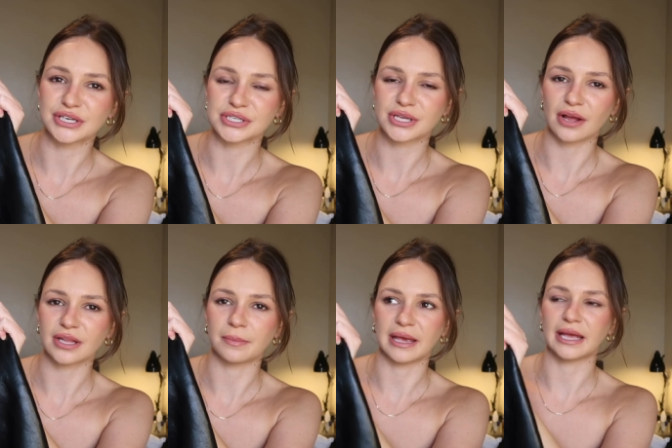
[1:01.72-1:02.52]
I just got
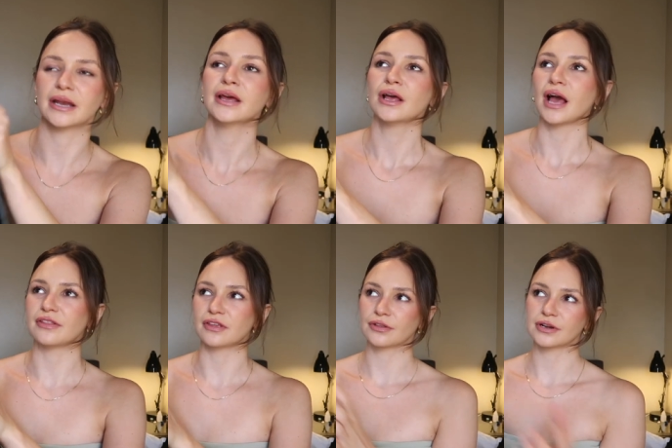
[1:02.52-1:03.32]
them in. I
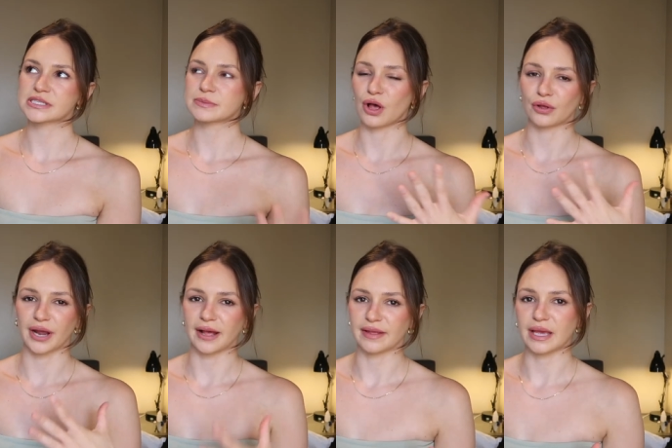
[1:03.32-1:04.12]
think they're a smaller
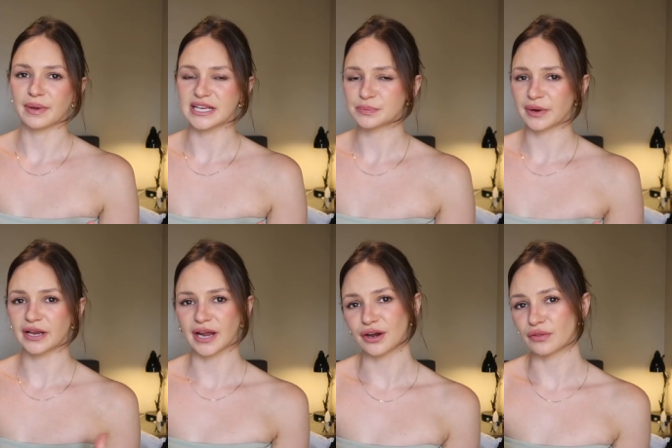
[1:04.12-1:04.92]
L A based
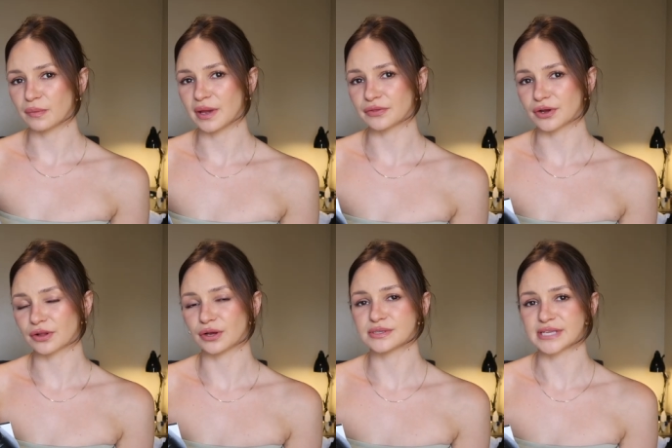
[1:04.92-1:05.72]
brand. I know they make their
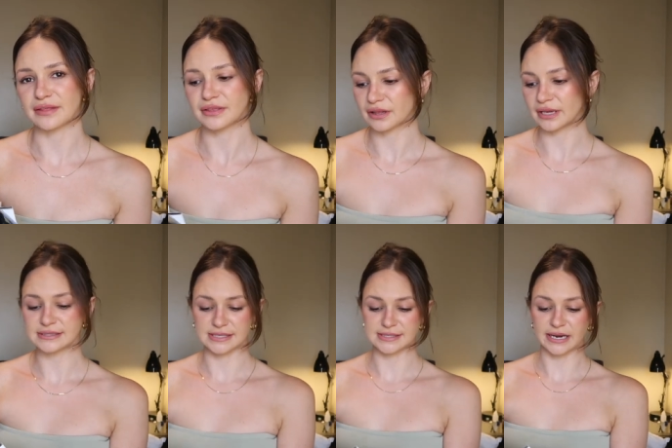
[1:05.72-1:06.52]
clothes ethically
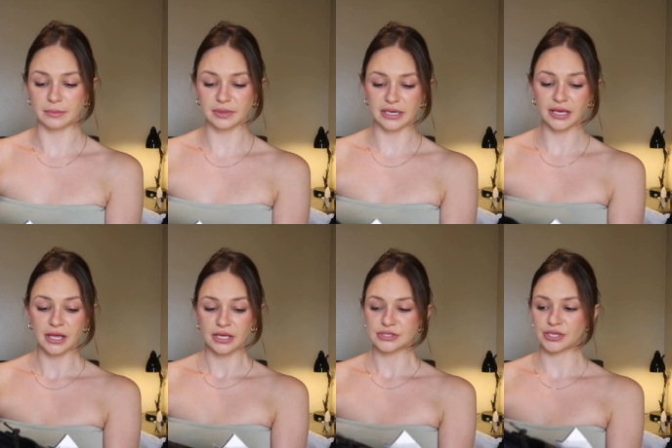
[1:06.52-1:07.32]
and sustainably.
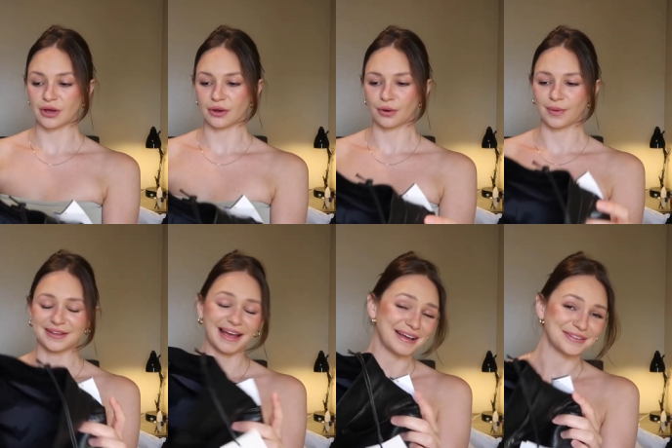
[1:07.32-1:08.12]
So
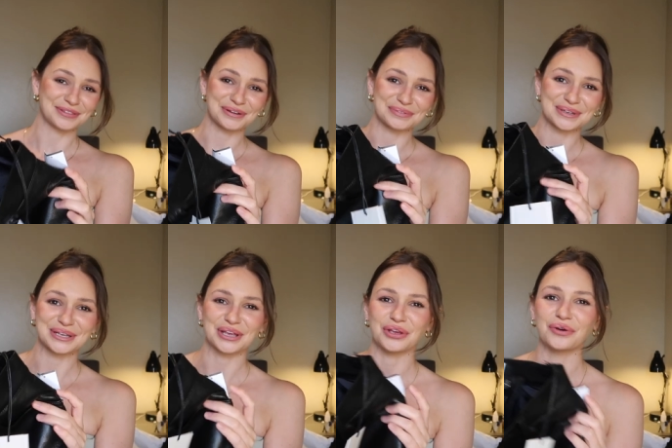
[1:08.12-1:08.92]
yeah, I think they're
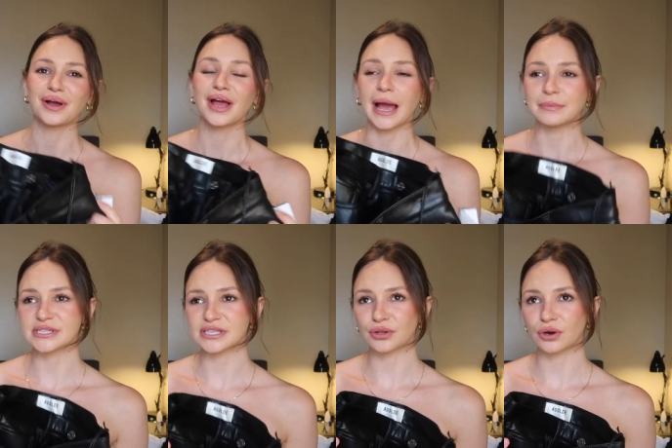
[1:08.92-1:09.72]
really cute. I'm
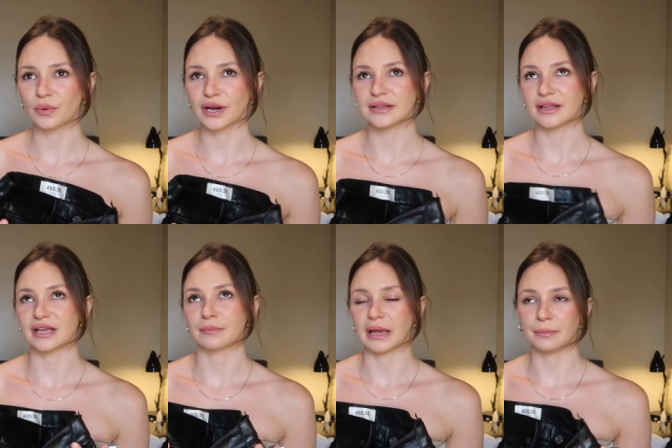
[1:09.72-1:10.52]
just a little worried that
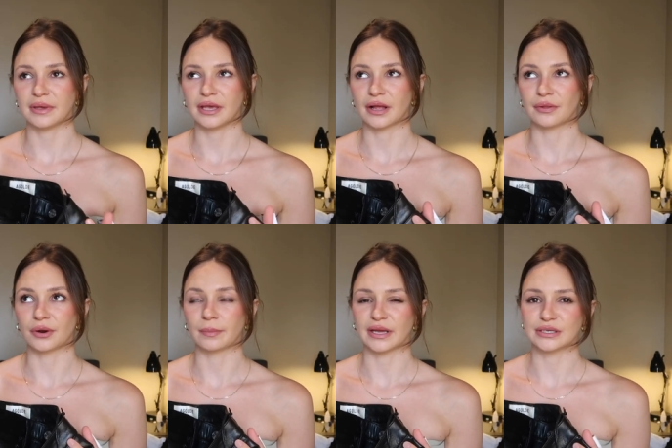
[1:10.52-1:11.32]
they might be a
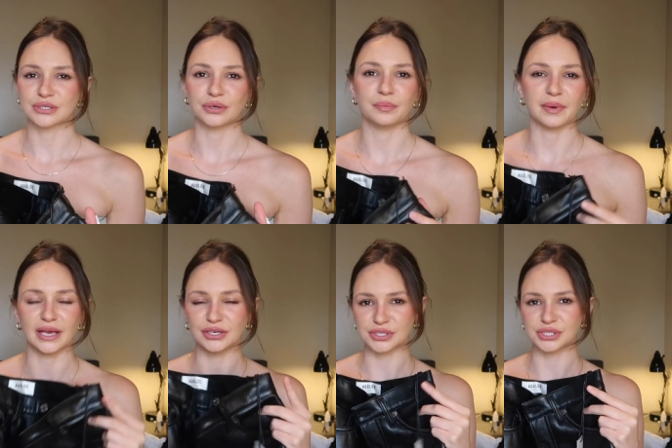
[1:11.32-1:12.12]
little bit too
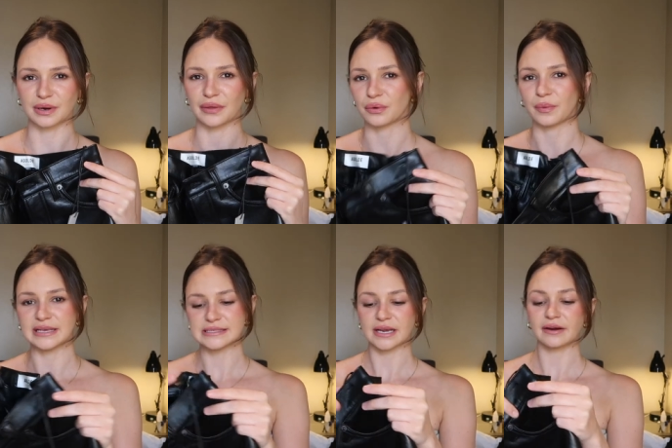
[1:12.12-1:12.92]
big just around the
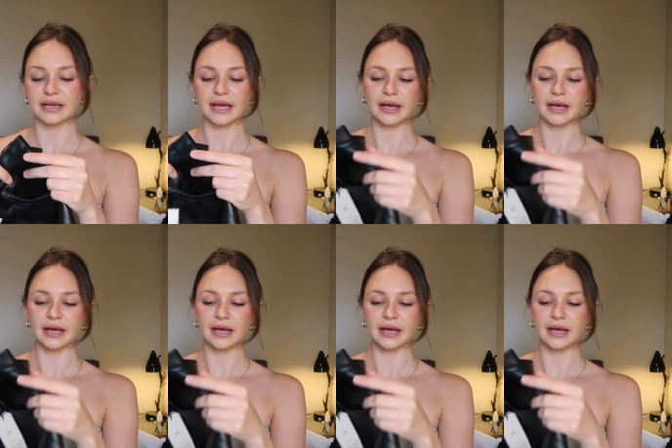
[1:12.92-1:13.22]
waist area.